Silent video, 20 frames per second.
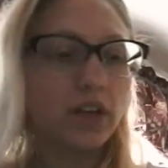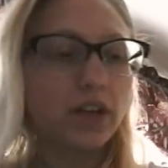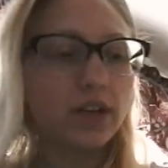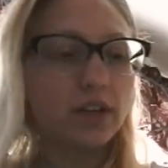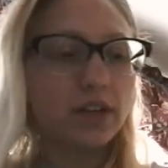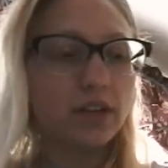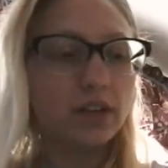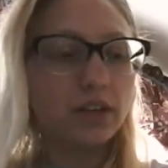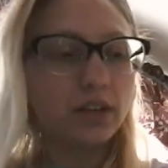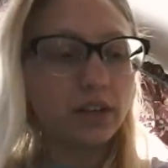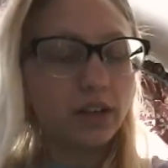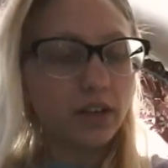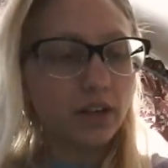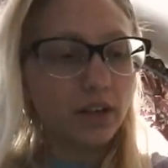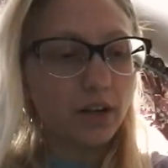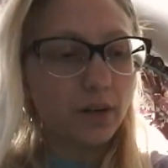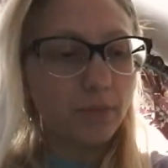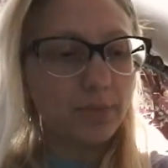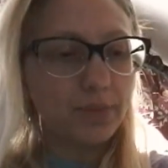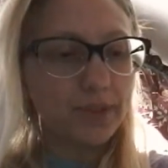An
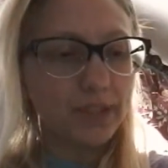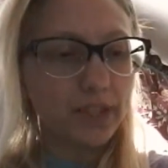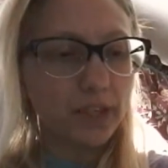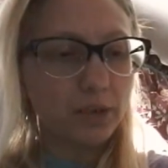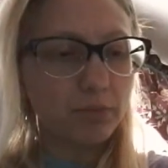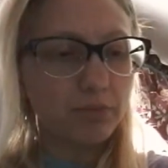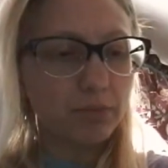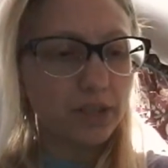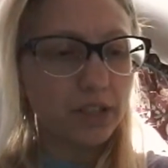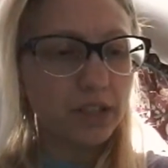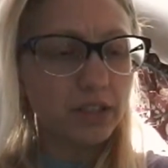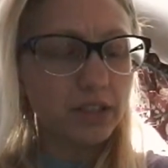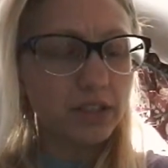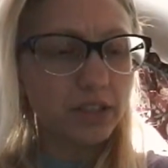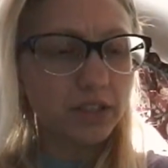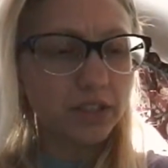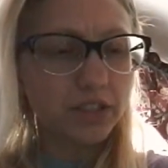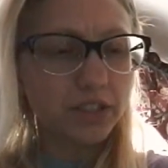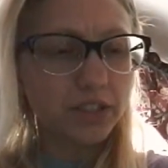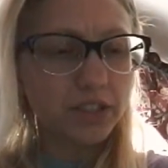
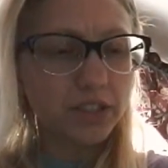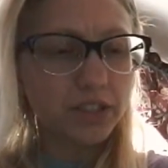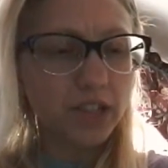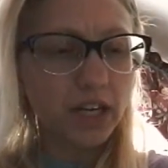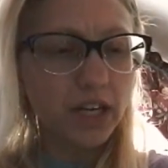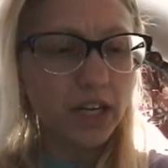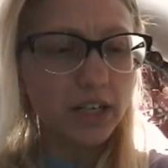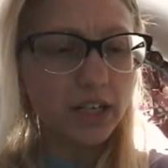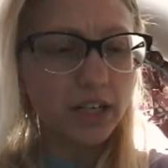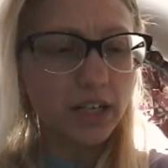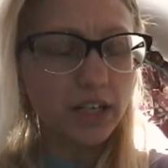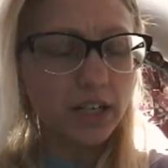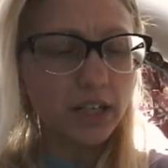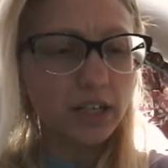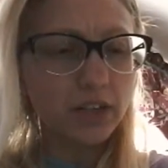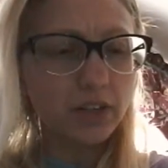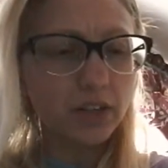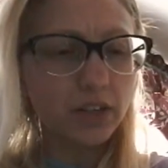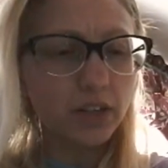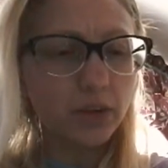appendix containing
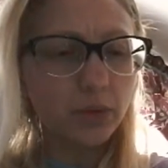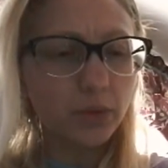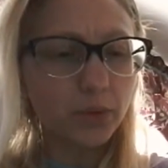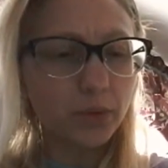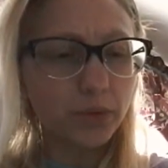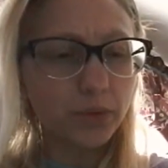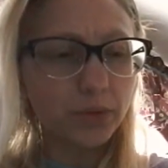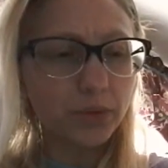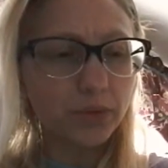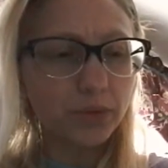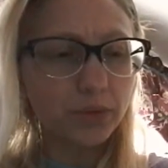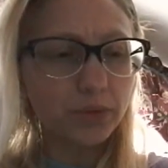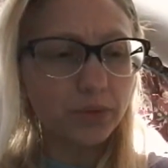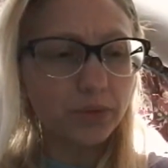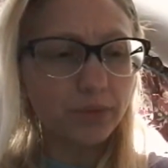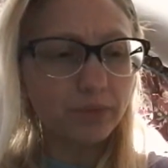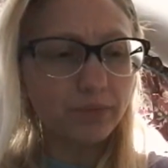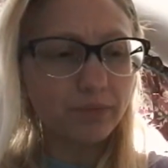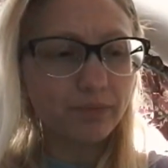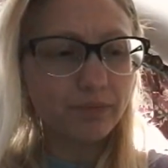in the
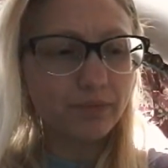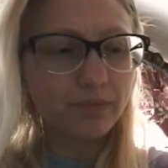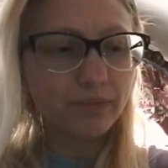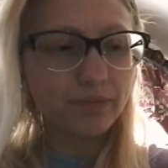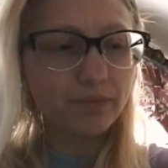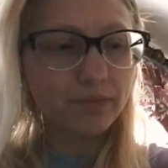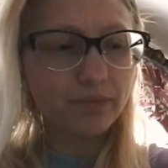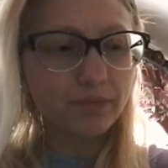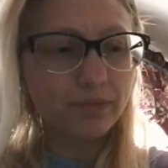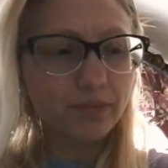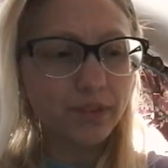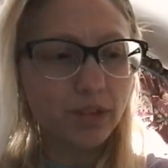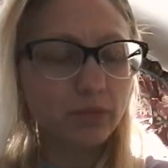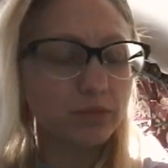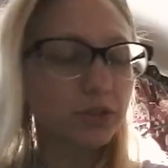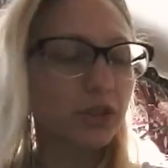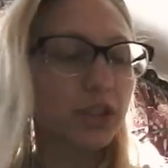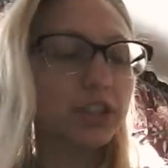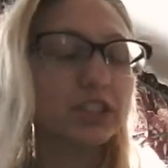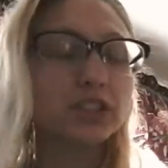order.
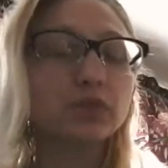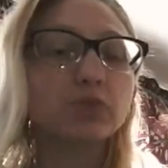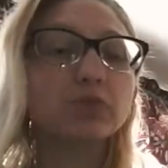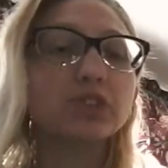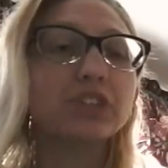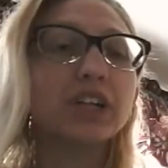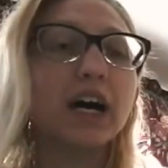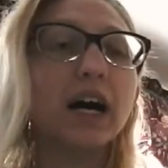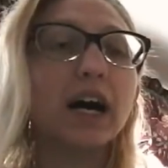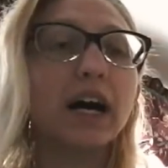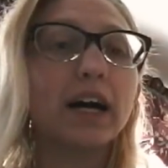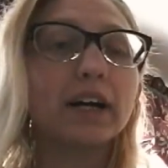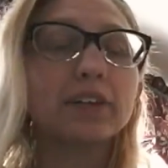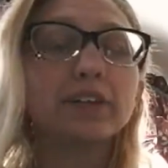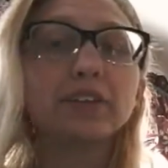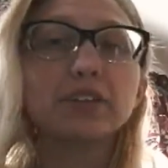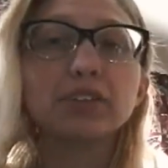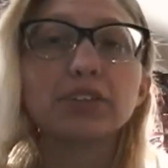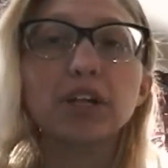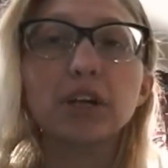I'm sorry, this one's I
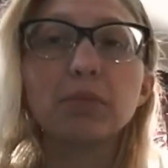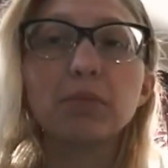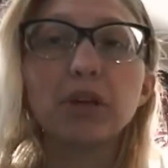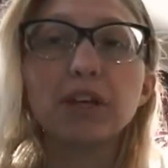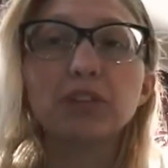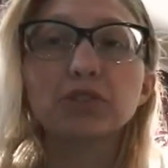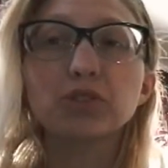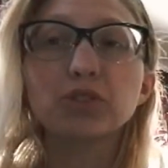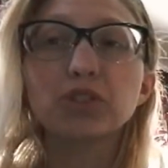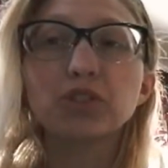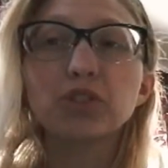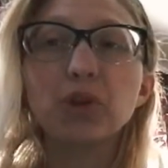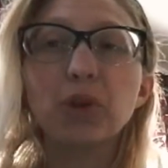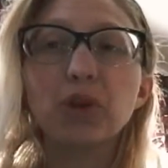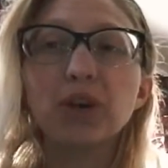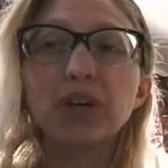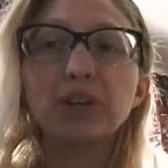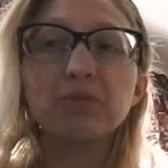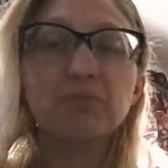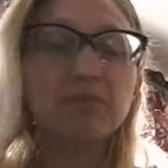this time actually.
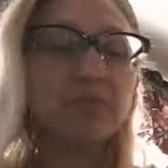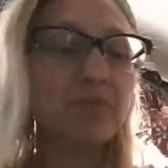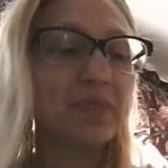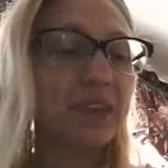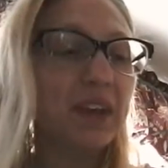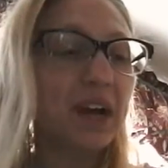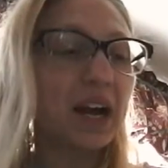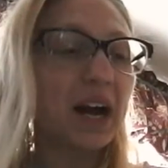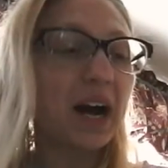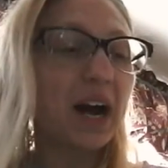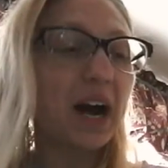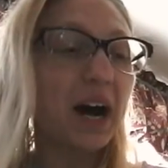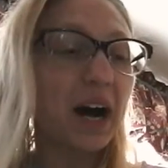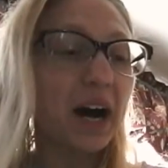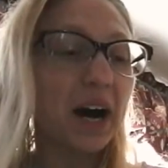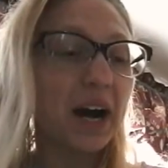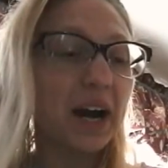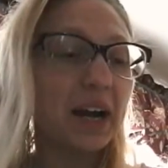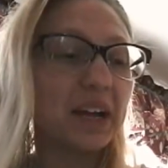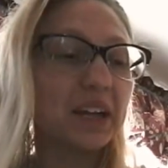Sorry.
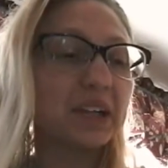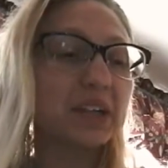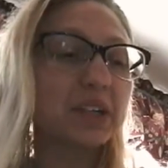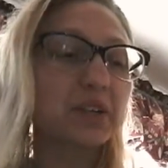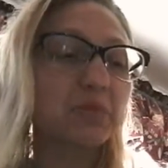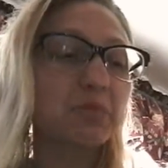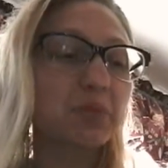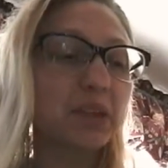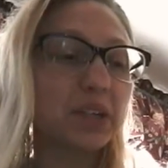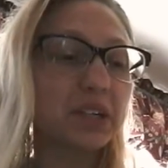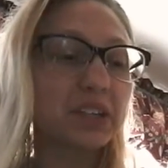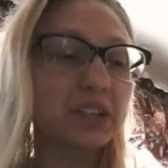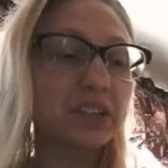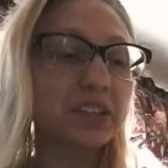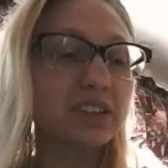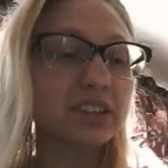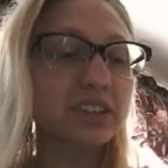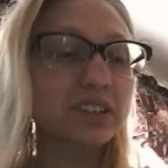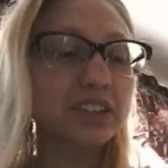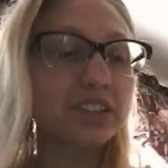I. An
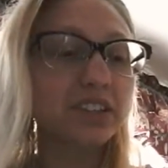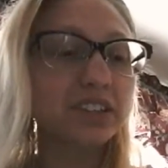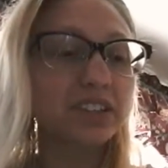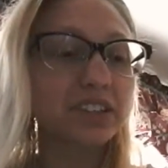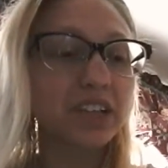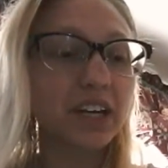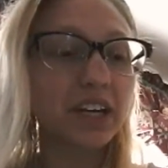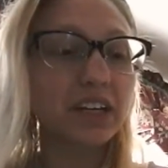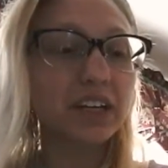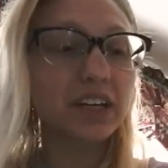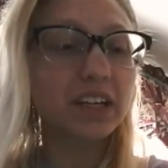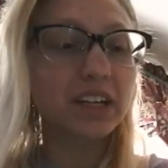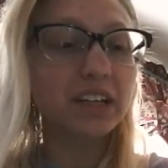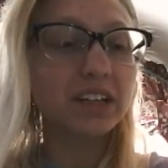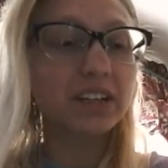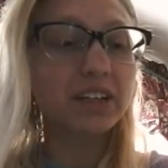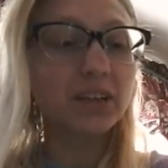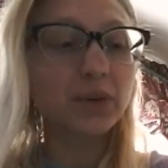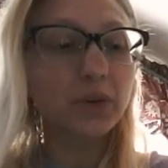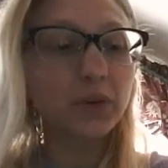appendix containing
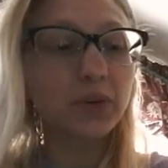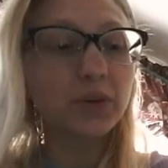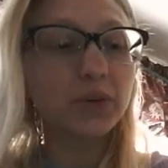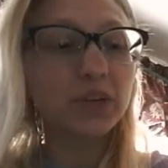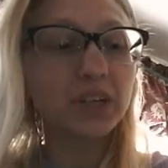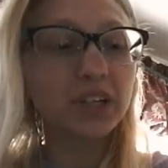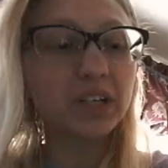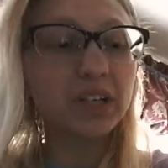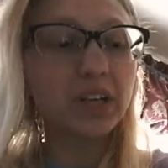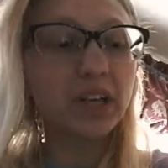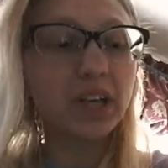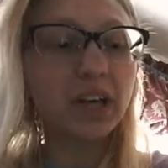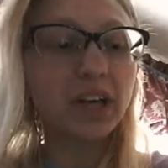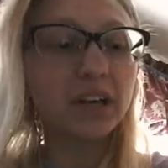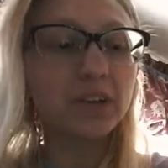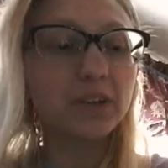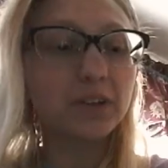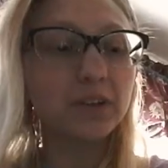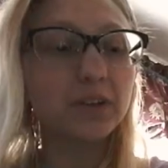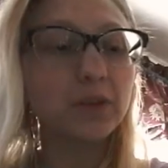in the order
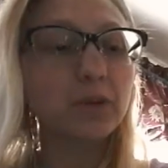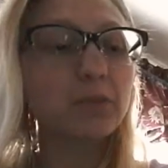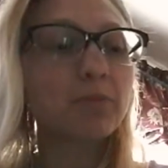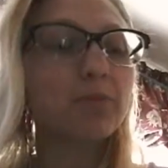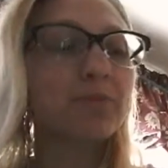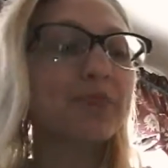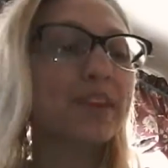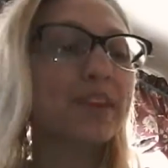indicated.